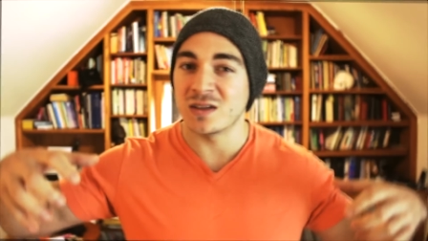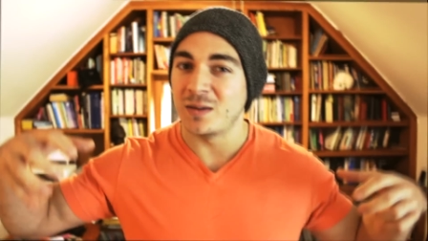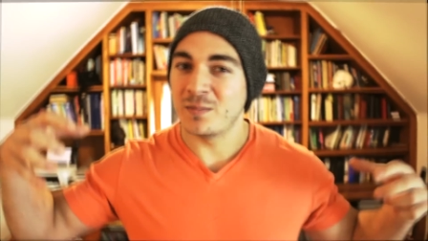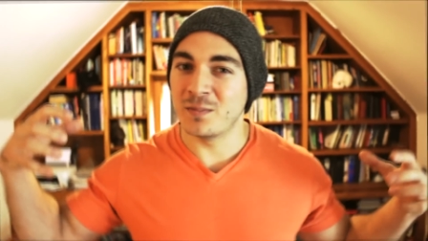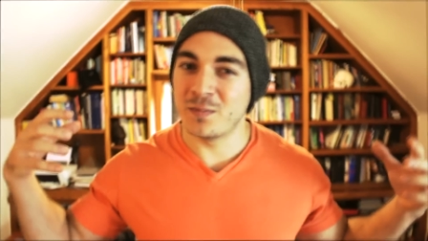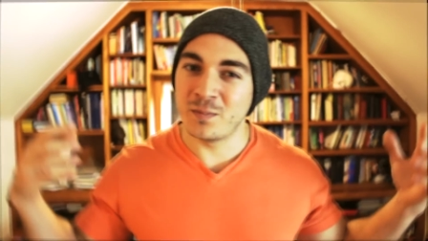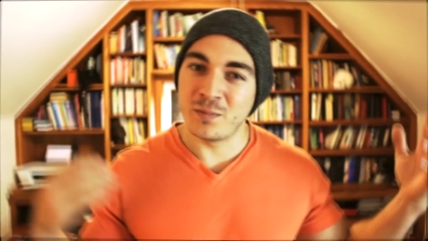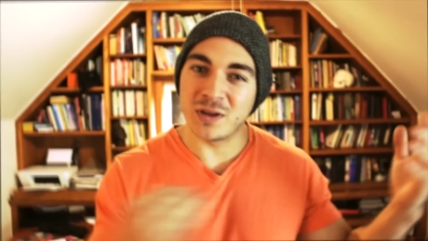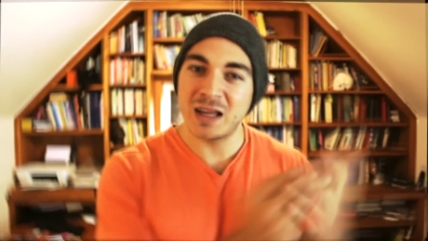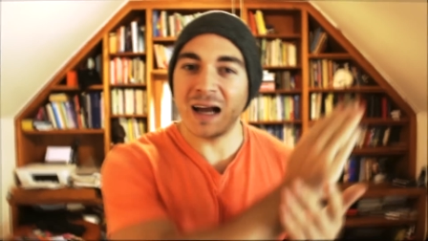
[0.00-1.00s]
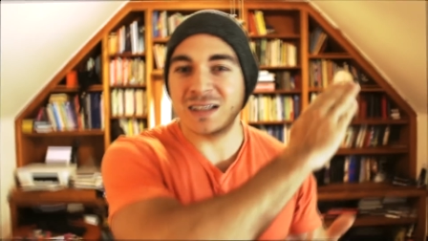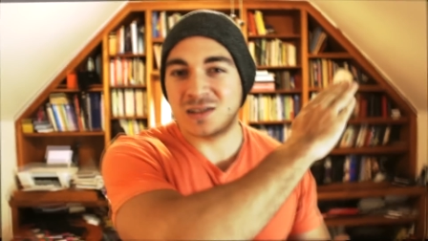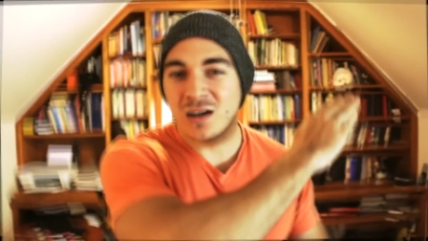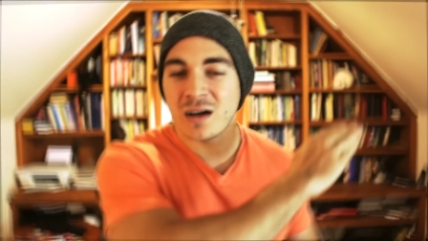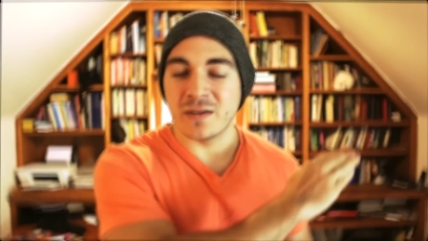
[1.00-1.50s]
going to
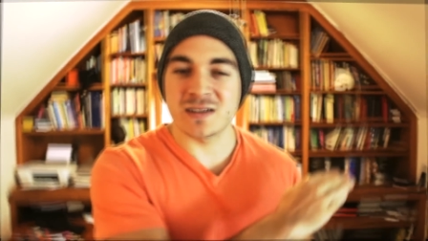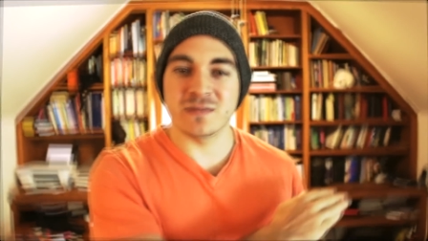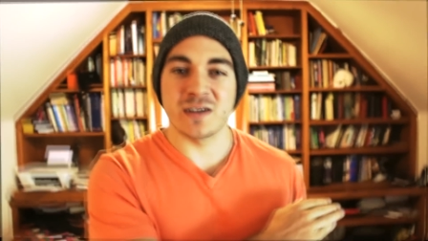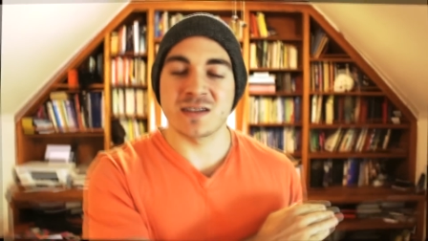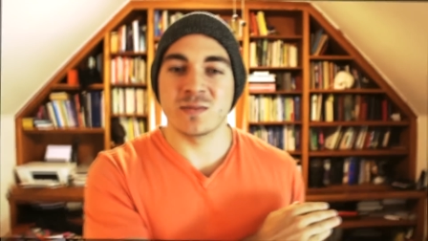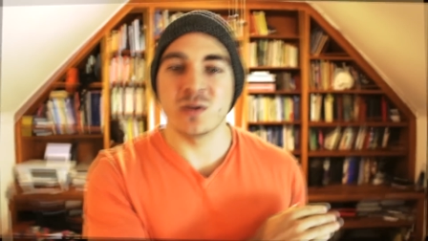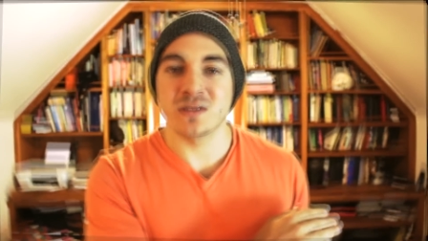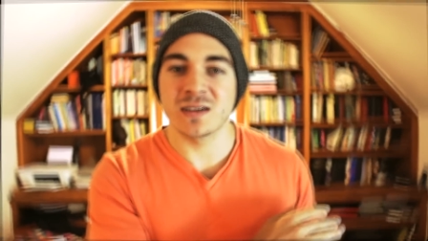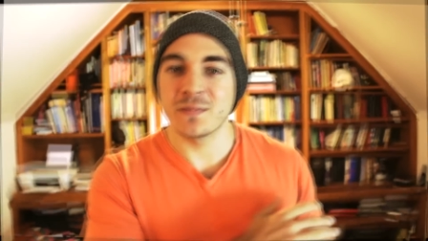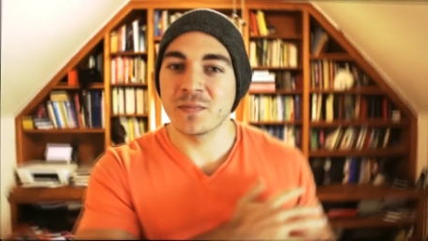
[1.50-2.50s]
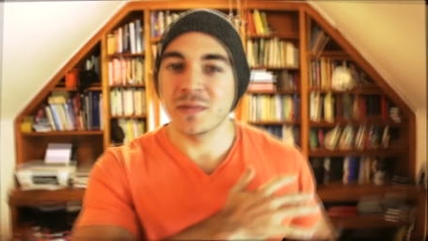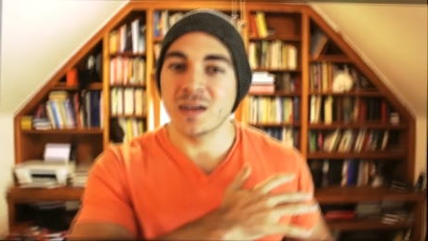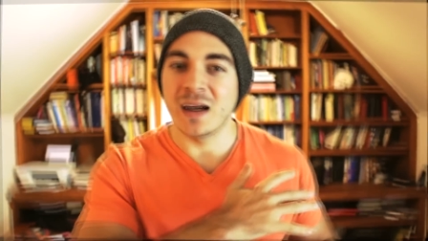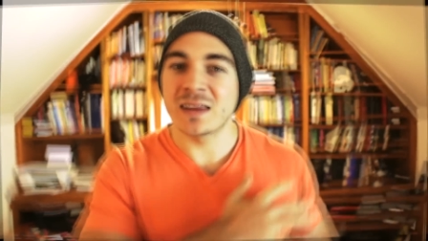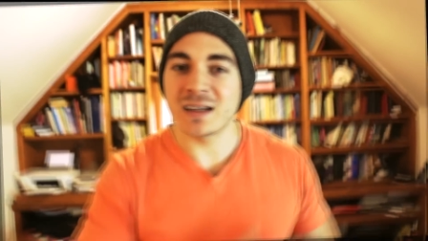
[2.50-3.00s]
blast off as if I smoked it.
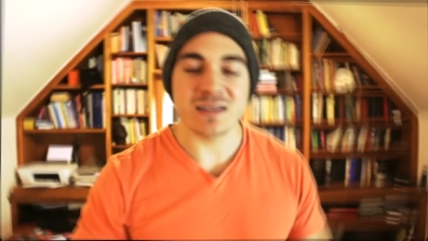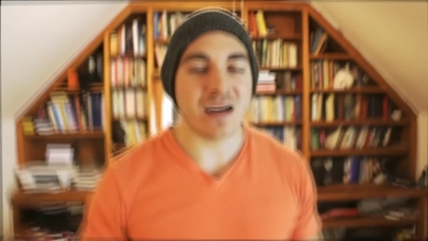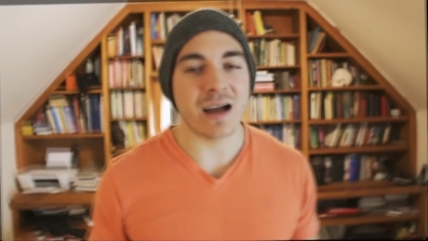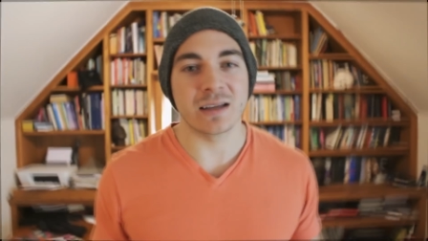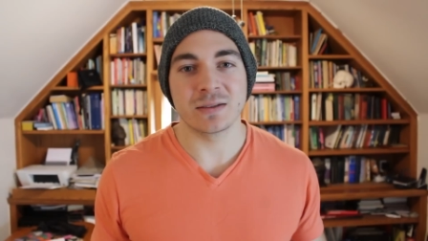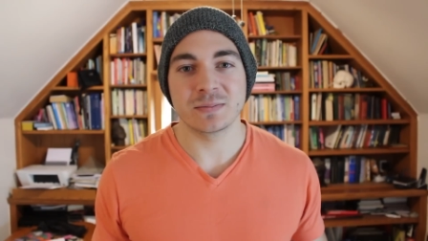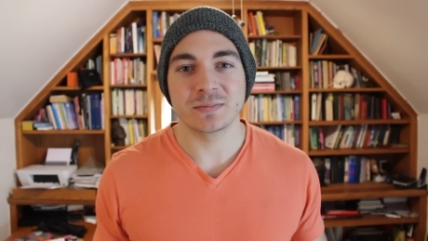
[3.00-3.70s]
And then it died.